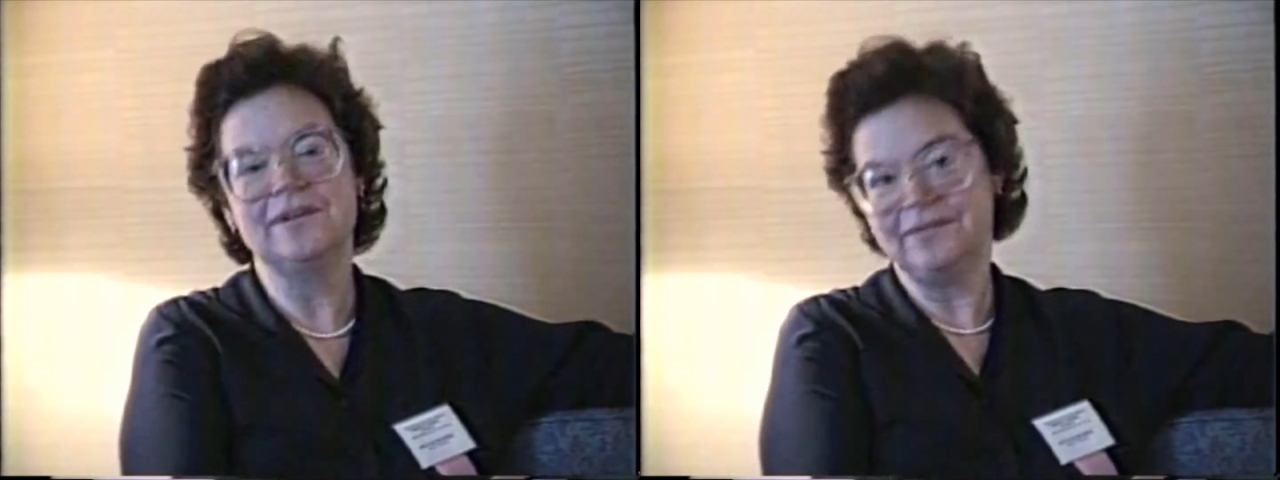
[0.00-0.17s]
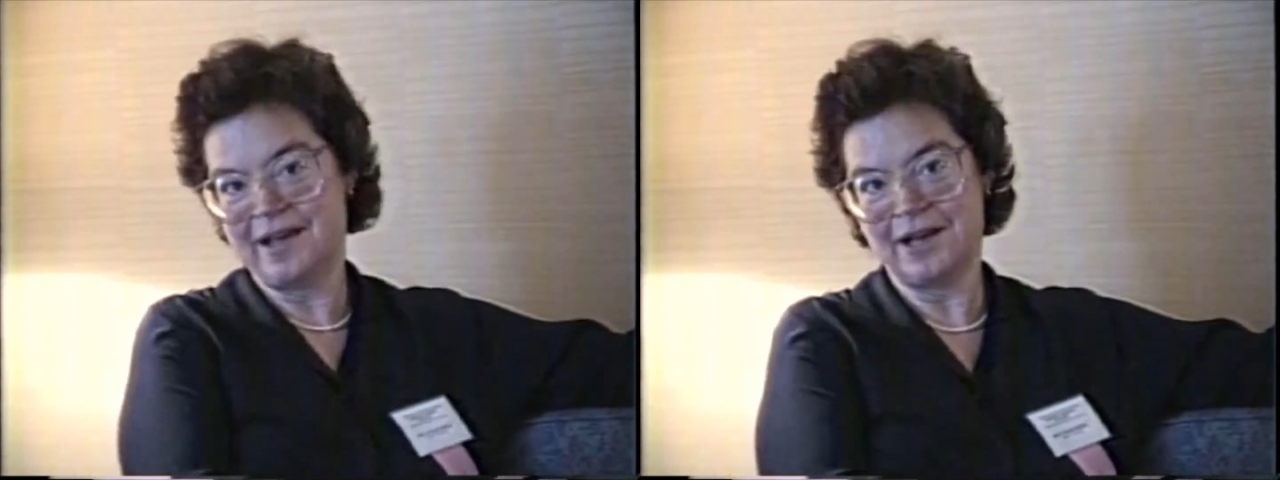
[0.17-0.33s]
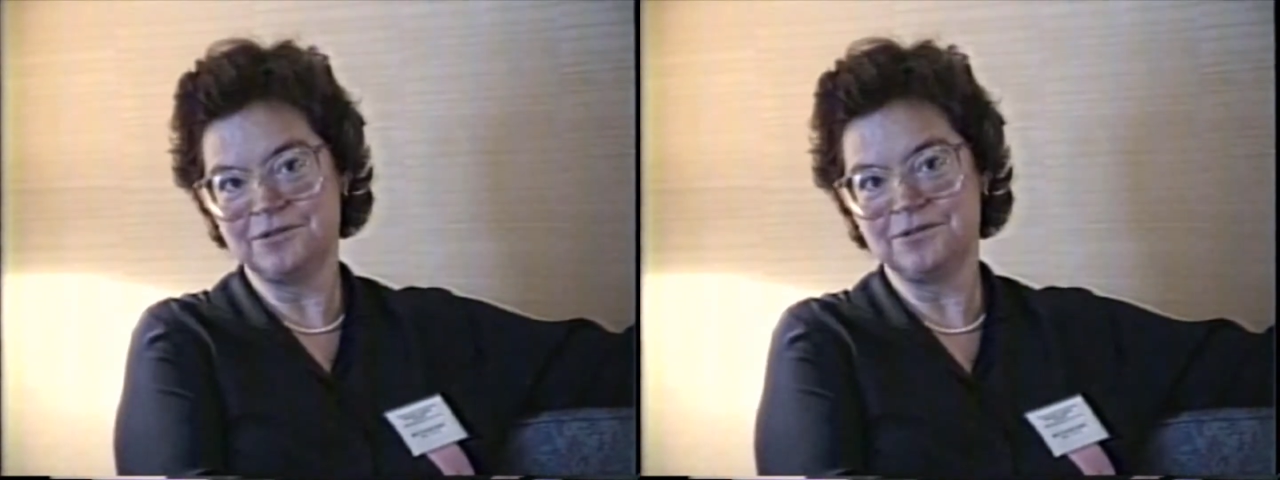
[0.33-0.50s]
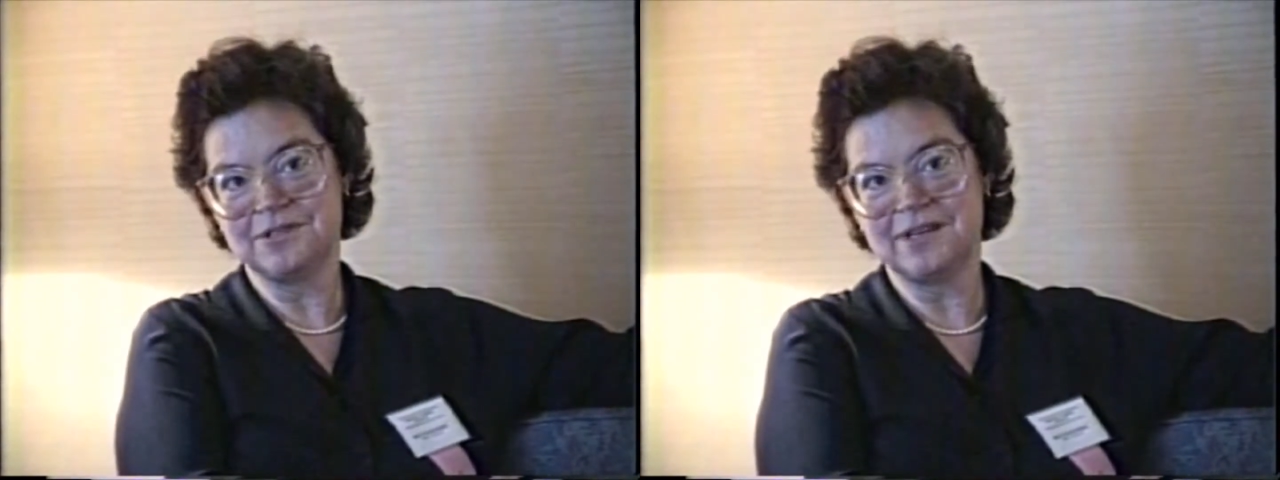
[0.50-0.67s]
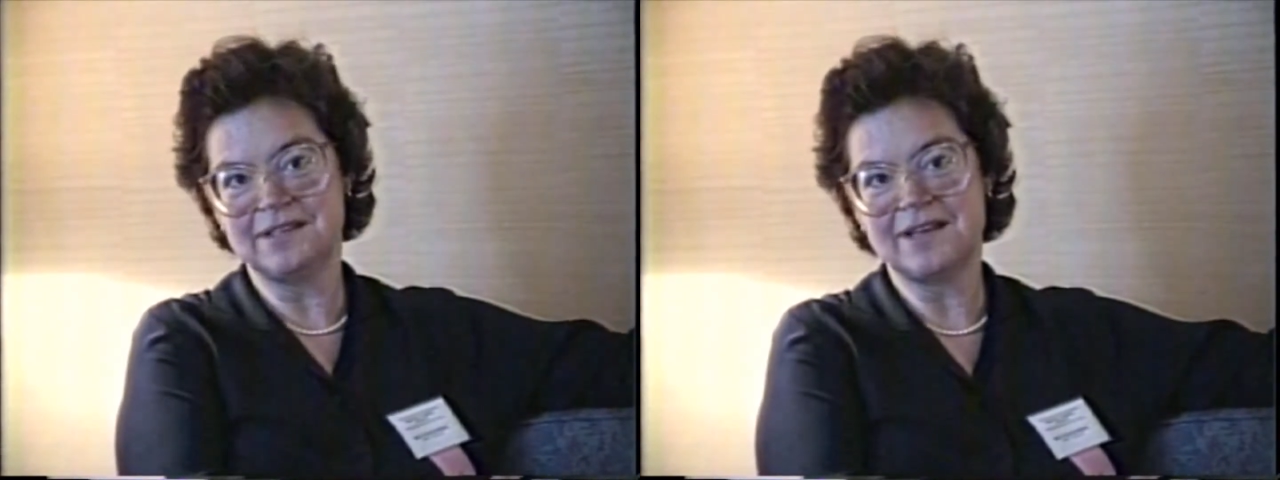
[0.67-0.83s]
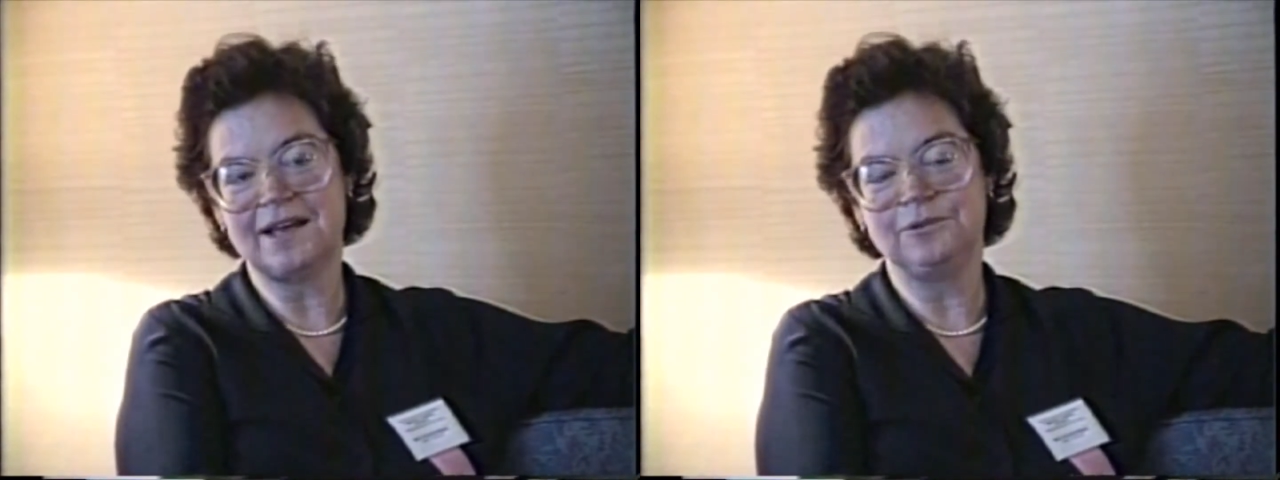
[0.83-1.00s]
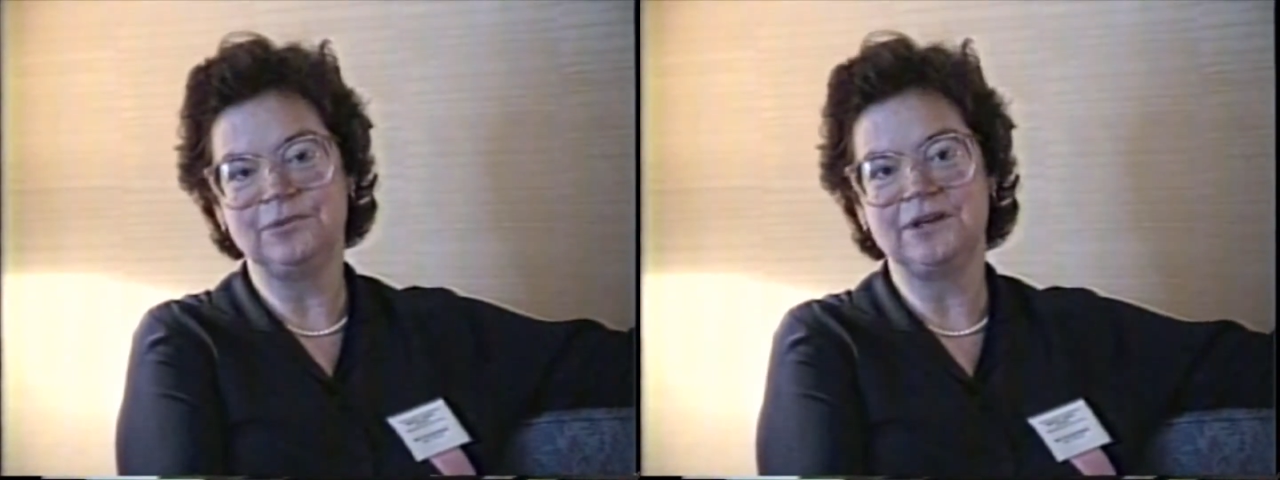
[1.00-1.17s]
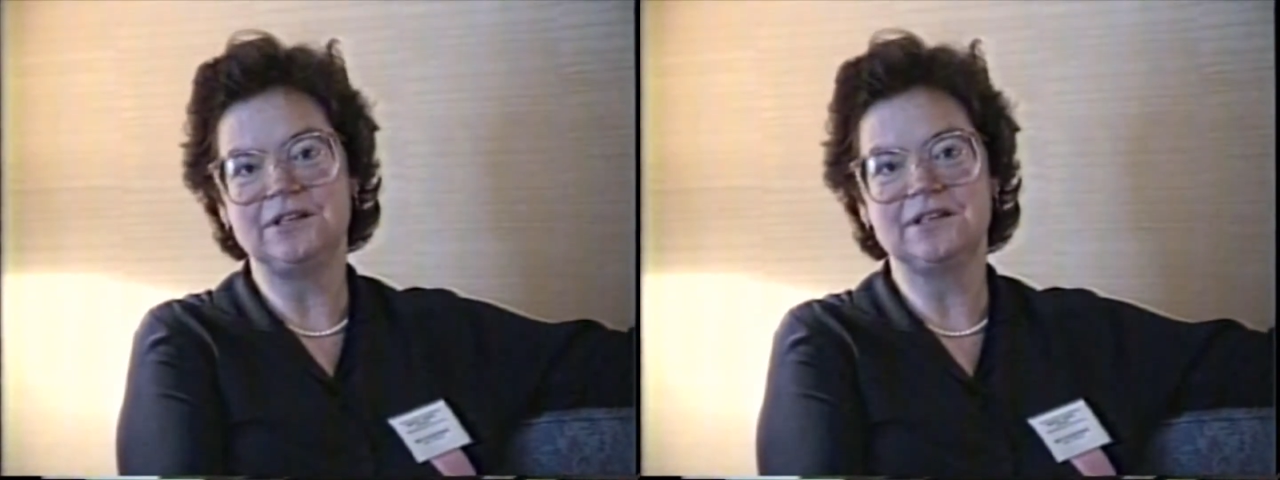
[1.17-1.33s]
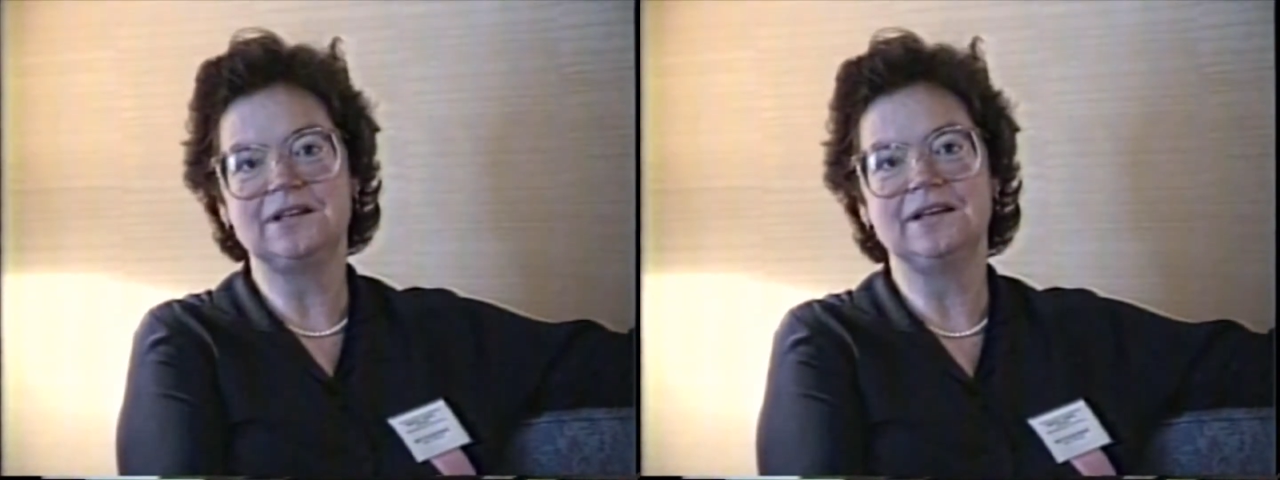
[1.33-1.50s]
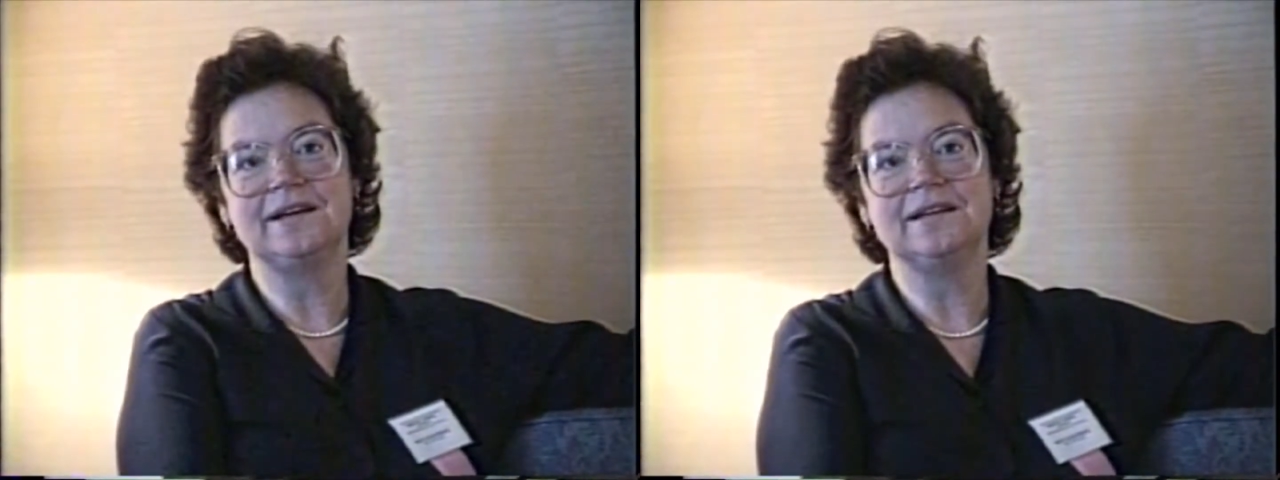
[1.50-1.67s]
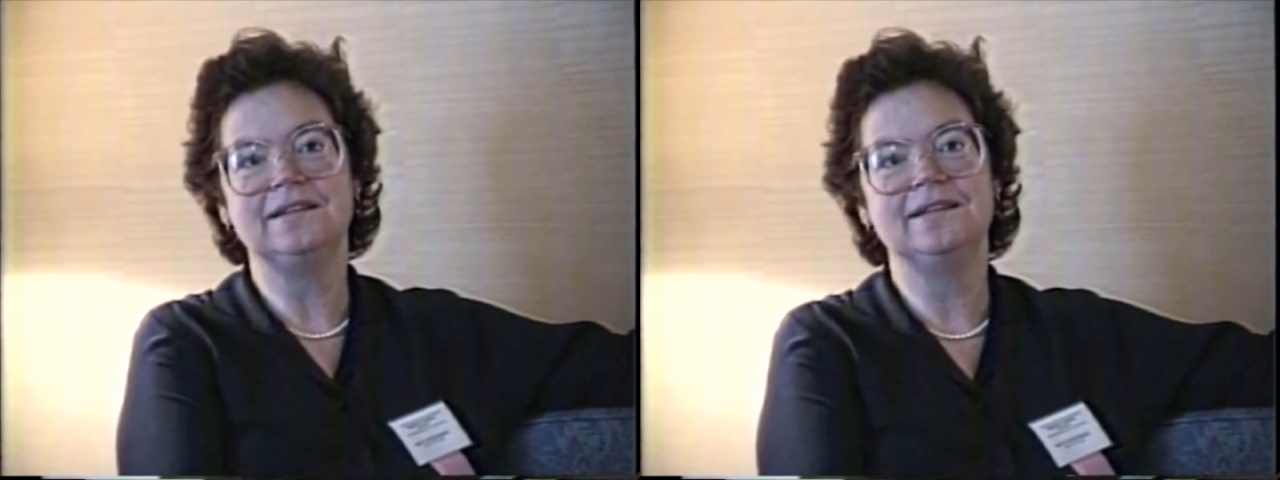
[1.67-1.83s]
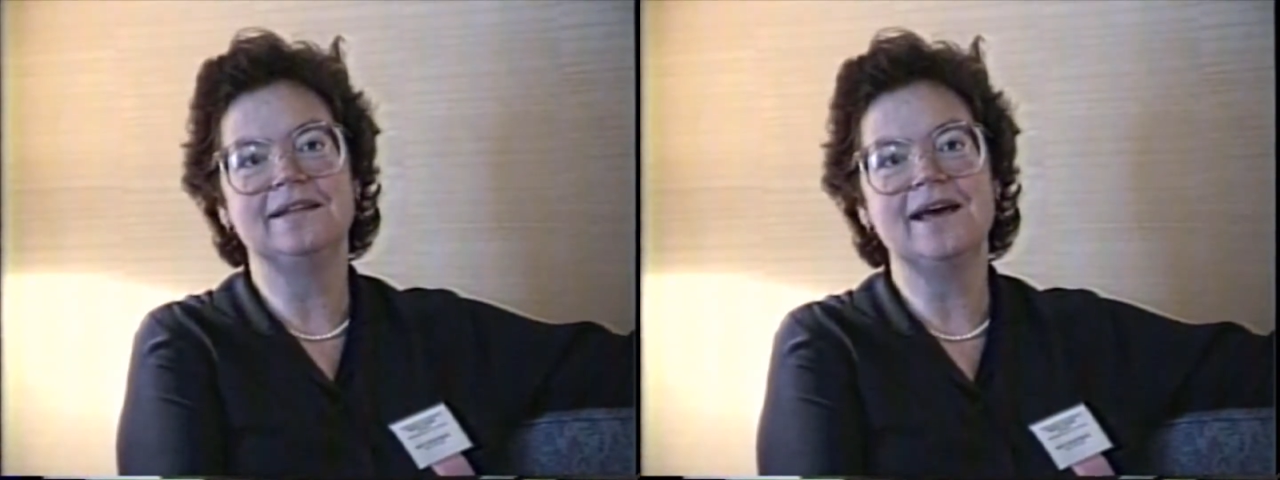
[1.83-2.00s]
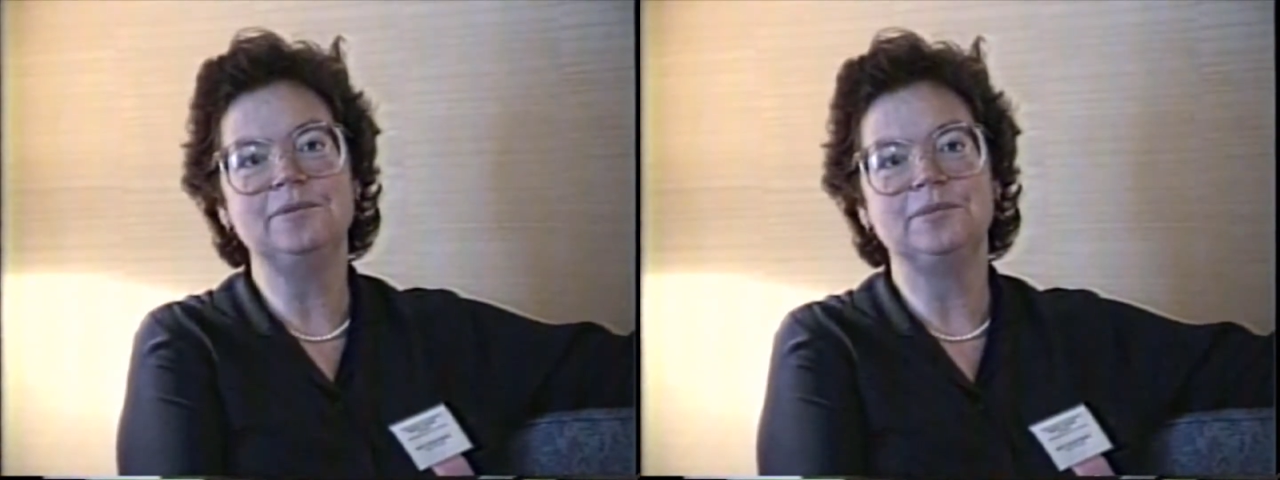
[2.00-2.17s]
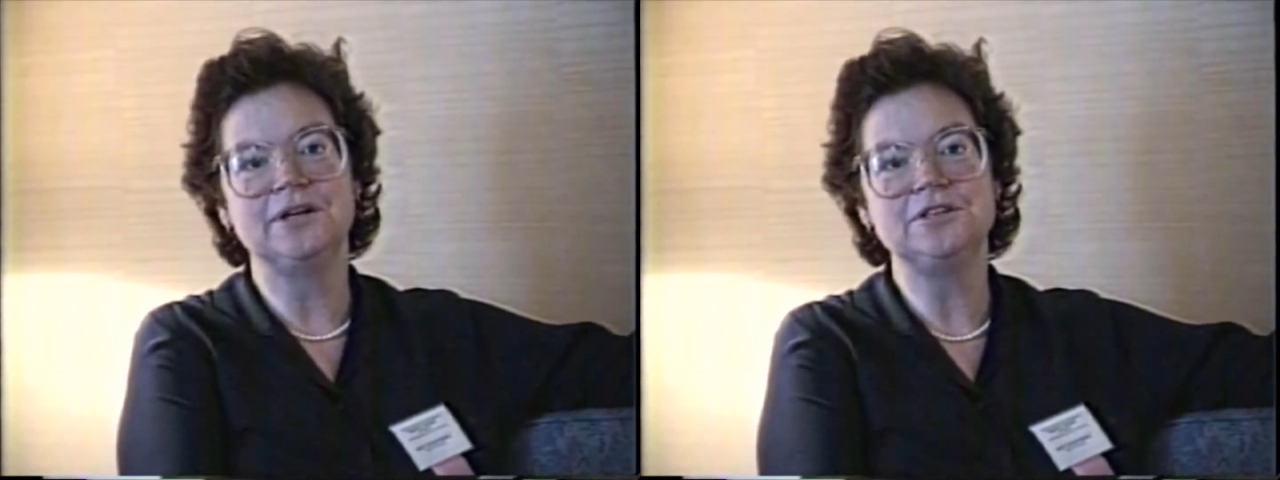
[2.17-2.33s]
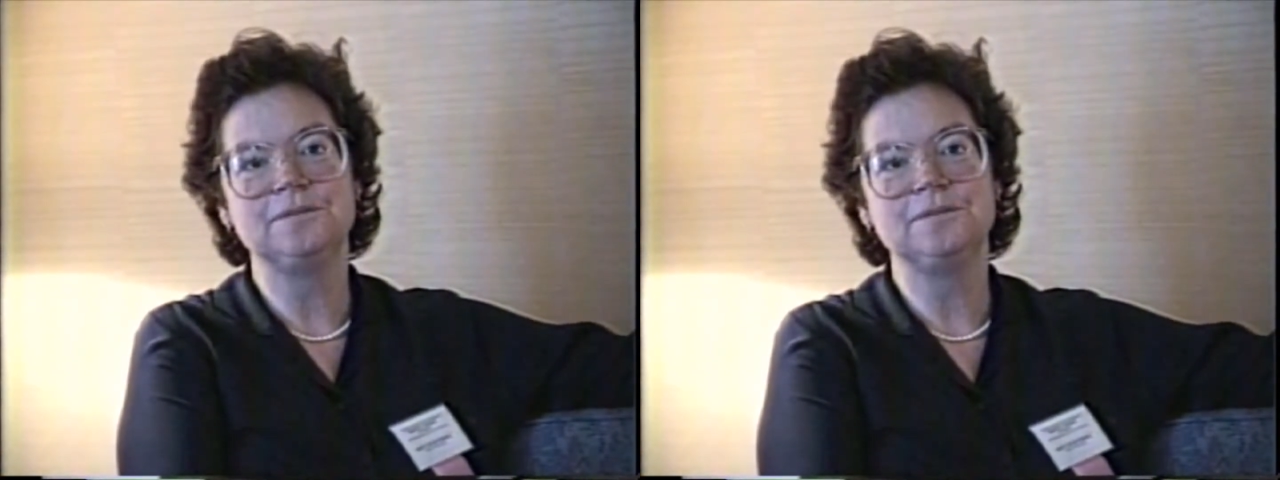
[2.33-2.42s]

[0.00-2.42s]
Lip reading: household size hadn't really declined that much.